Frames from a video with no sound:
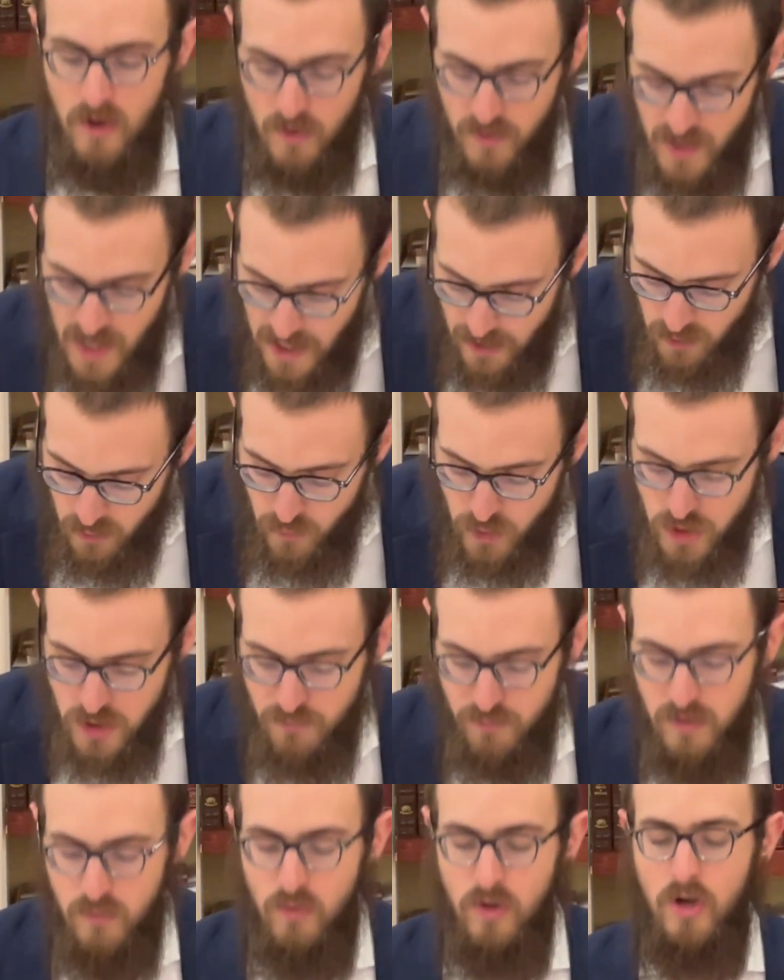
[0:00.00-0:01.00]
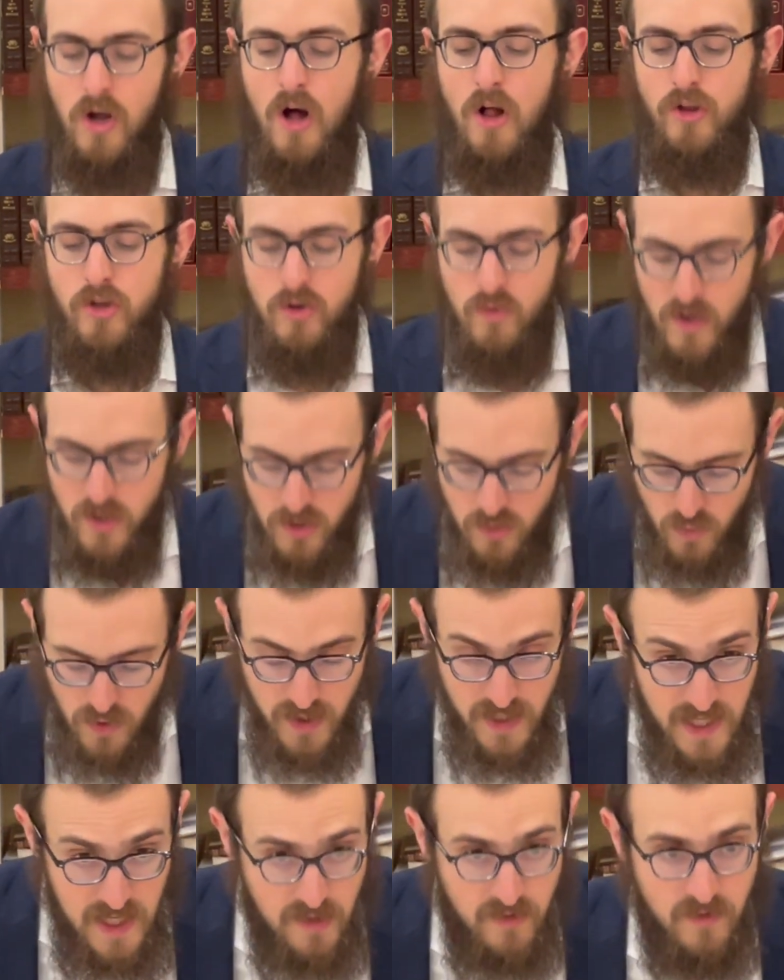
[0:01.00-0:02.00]
idol worshipper will call you and you will
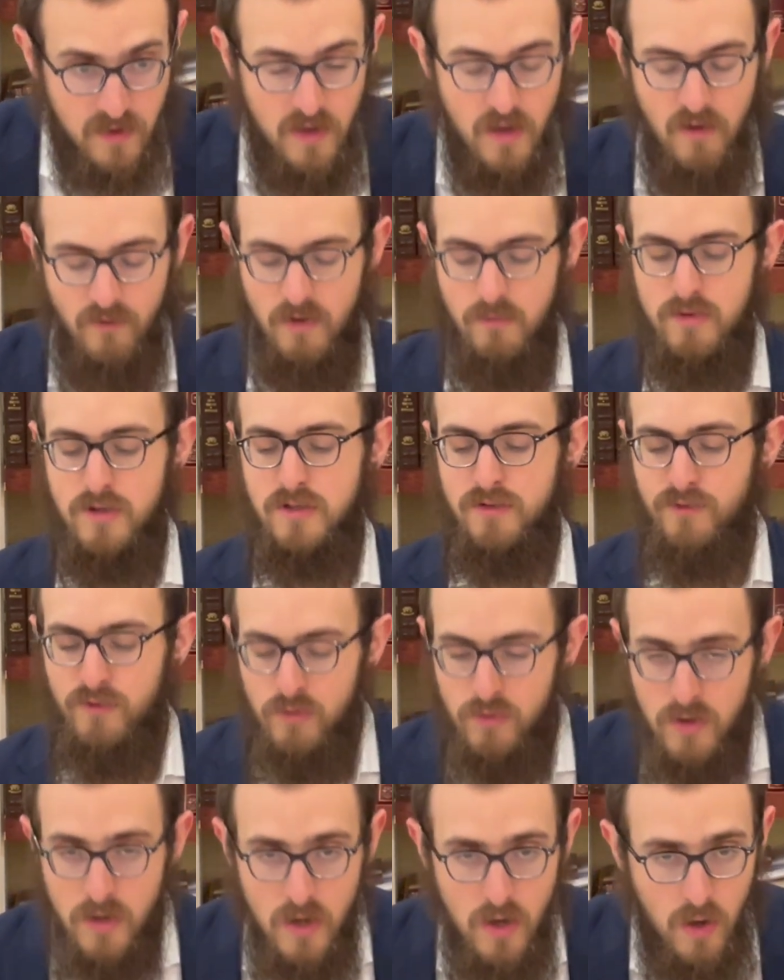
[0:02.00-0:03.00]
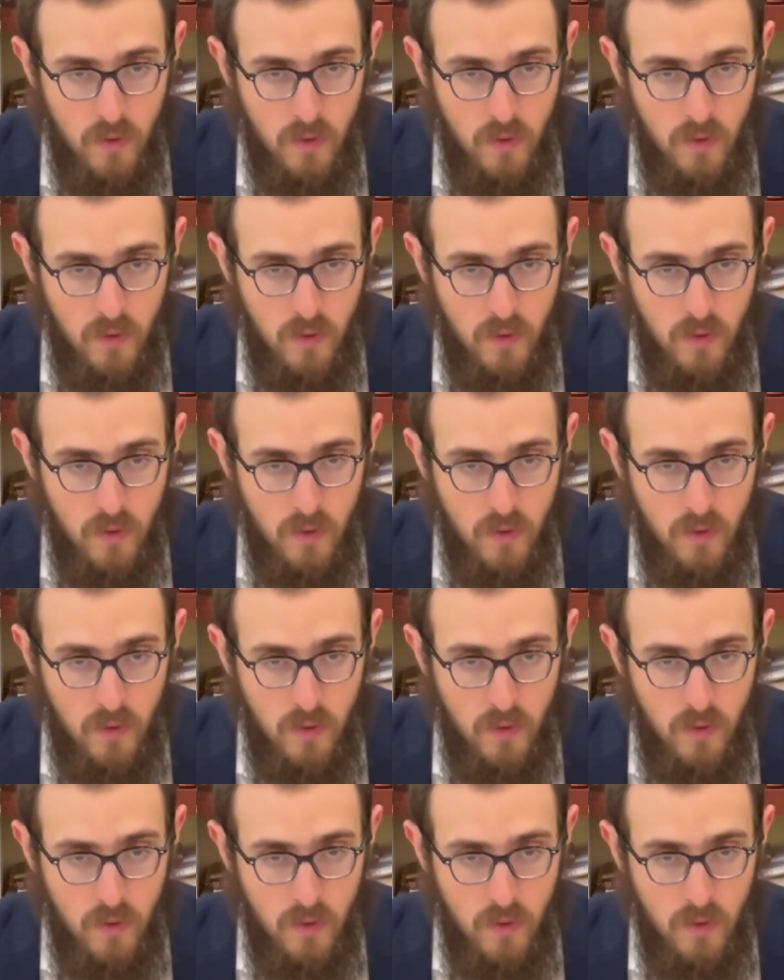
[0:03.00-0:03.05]
eat from his food.